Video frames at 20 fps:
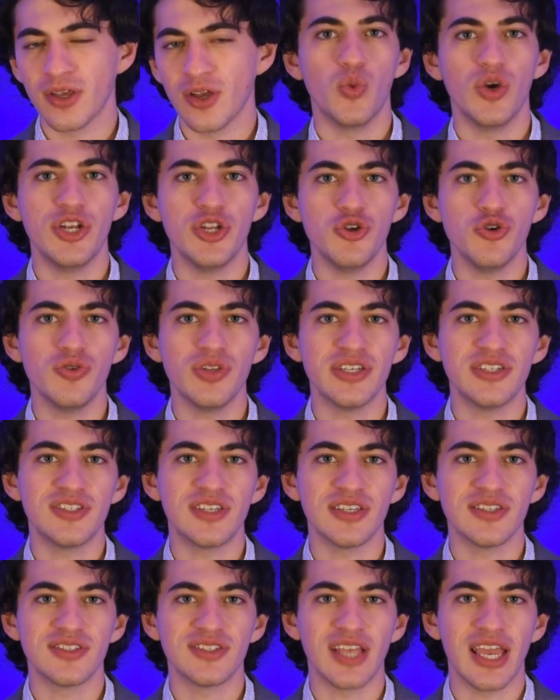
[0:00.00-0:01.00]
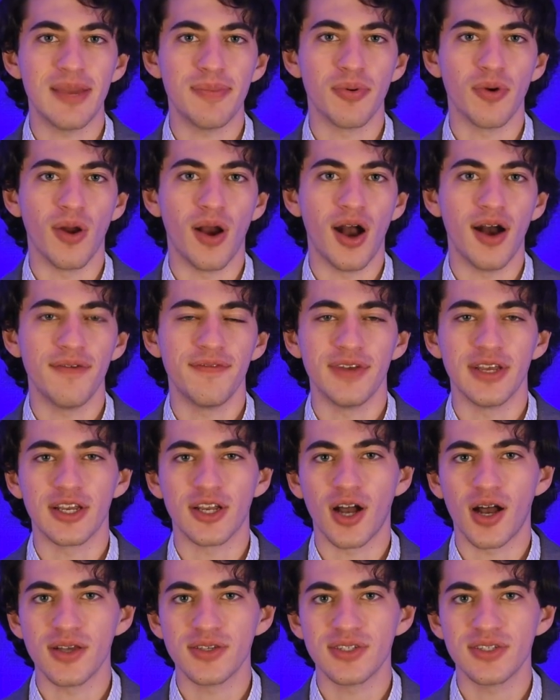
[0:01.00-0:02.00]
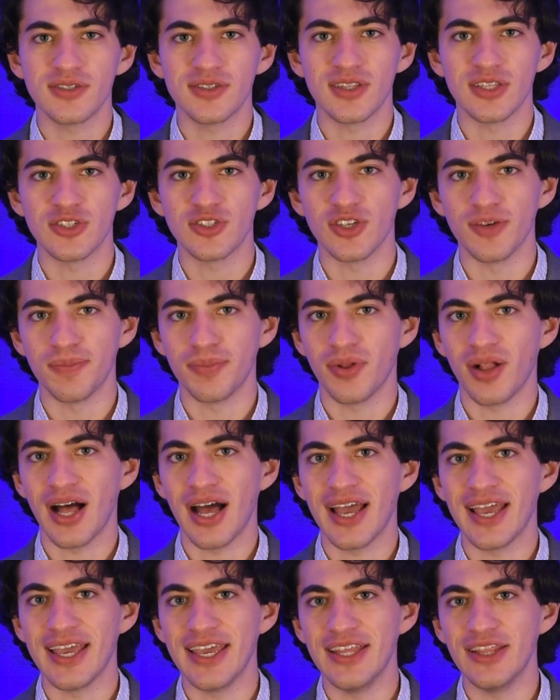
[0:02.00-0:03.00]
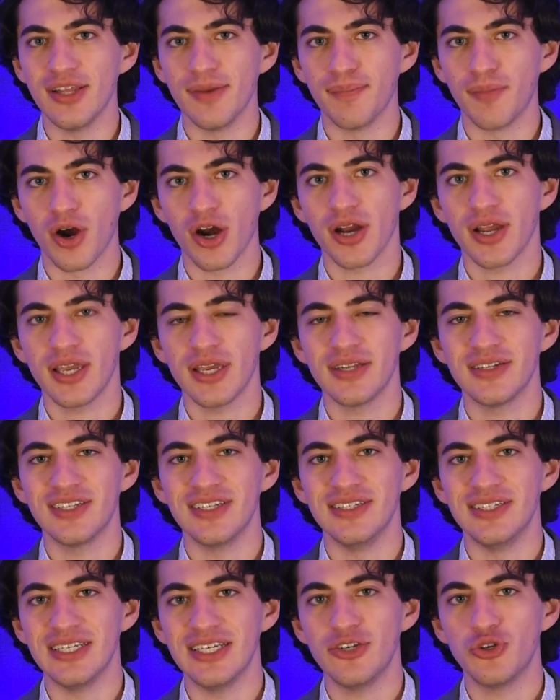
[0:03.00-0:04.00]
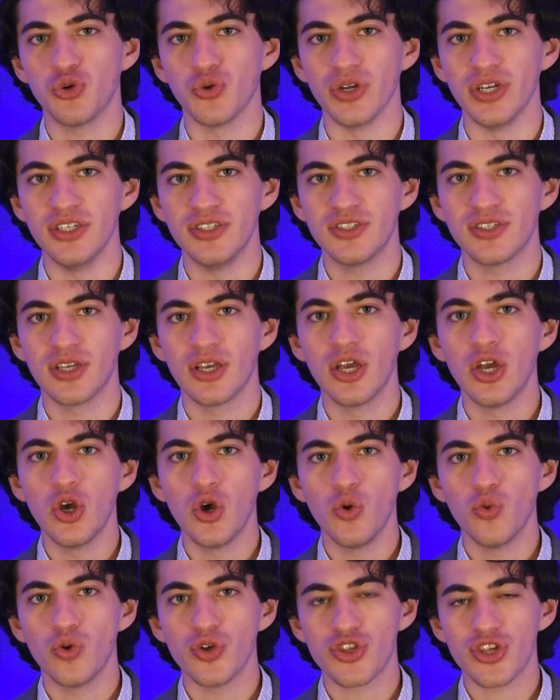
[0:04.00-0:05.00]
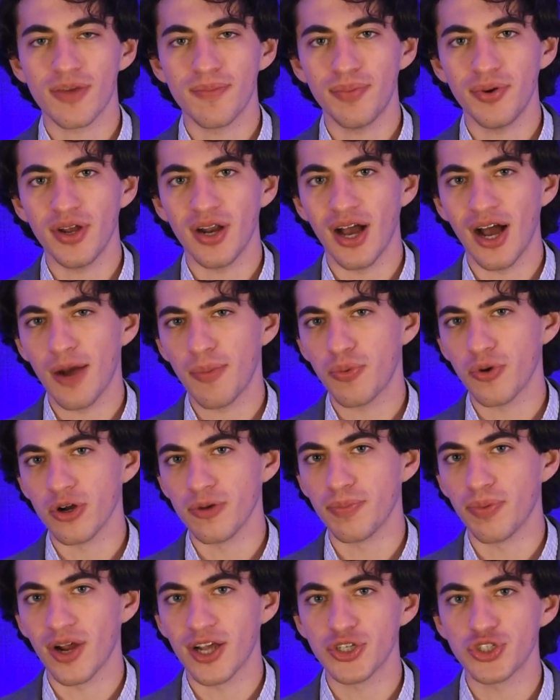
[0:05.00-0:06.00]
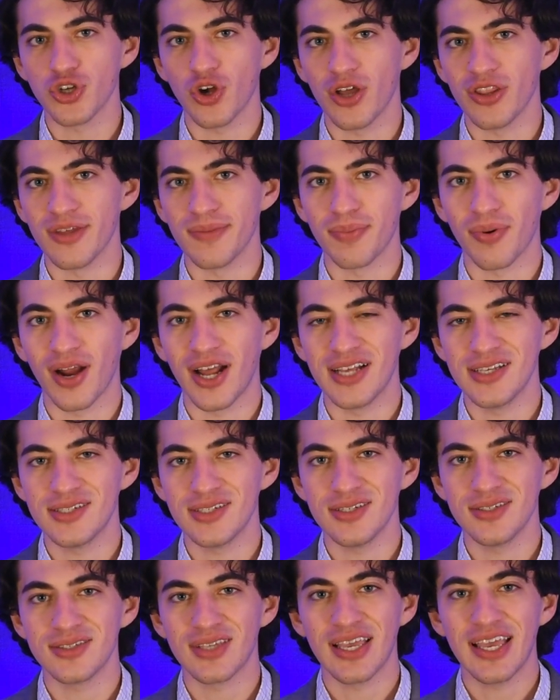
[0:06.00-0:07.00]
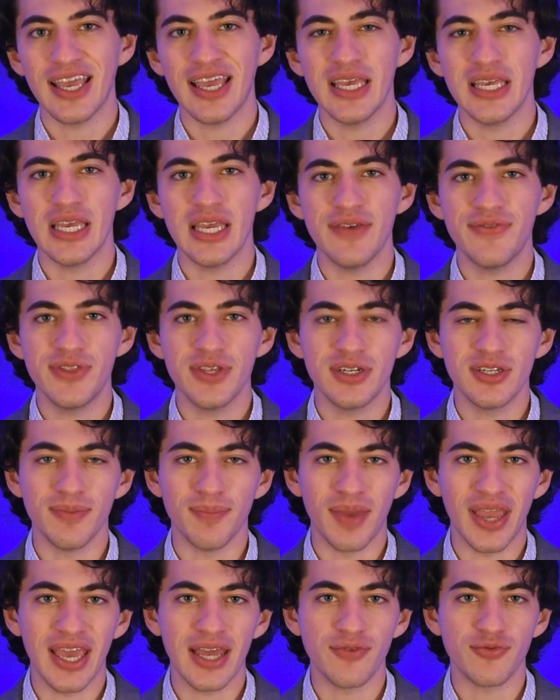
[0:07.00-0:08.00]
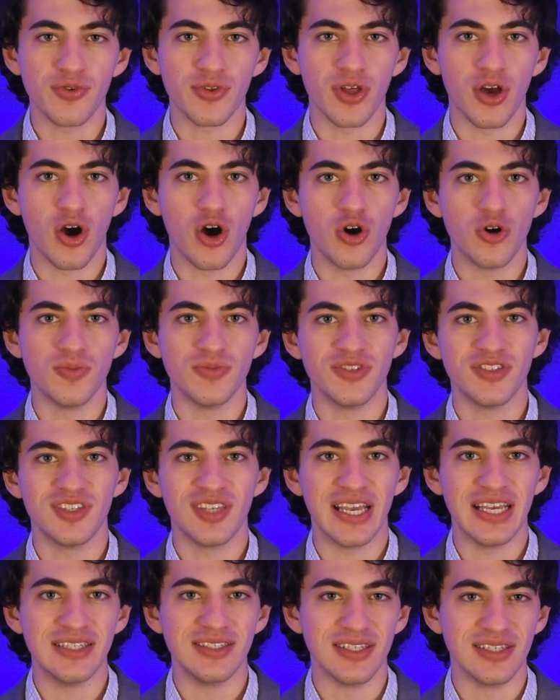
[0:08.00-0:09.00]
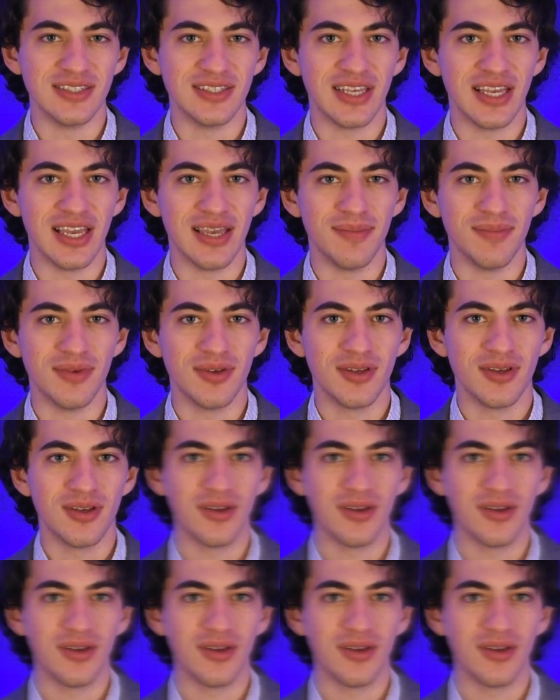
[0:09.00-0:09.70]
When new listings taper off, it causes the supply in the market to decrease, which can put upward pressure on the prices if the demand for the home stays the same.